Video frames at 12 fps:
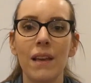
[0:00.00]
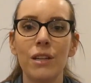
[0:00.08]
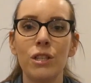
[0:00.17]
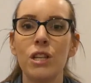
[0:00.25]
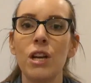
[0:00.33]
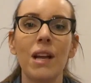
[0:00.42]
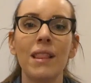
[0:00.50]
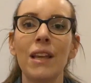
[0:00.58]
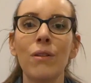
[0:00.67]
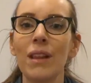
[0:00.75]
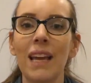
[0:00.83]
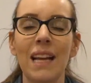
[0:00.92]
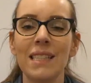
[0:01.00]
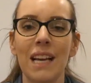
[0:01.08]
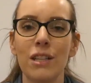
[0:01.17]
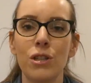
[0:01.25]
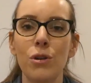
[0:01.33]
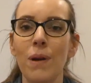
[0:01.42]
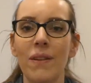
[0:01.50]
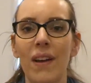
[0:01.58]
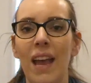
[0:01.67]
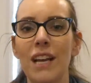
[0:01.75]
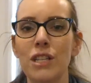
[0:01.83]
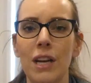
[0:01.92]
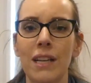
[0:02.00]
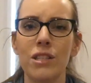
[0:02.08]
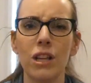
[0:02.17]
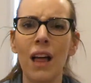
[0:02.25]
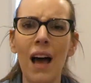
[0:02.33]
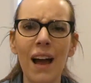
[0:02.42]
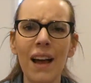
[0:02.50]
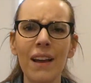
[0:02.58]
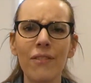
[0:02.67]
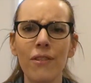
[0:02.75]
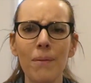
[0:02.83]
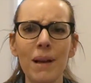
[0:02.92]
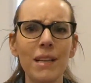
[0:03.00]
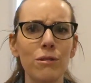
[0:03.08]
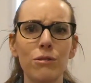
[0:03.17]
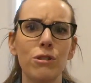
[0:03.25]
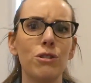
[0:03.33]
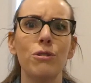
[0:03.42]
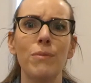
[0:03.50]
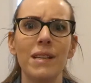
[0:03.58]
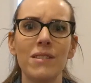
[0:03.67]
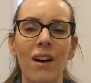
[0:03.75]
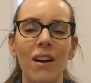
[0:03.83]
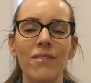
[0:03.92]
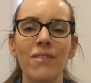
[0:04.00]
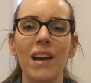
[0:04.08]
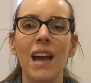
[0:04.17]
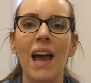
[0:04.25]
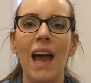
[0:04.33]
she literally gets like a 2-week vacation in July from it, so just 2 weeks off,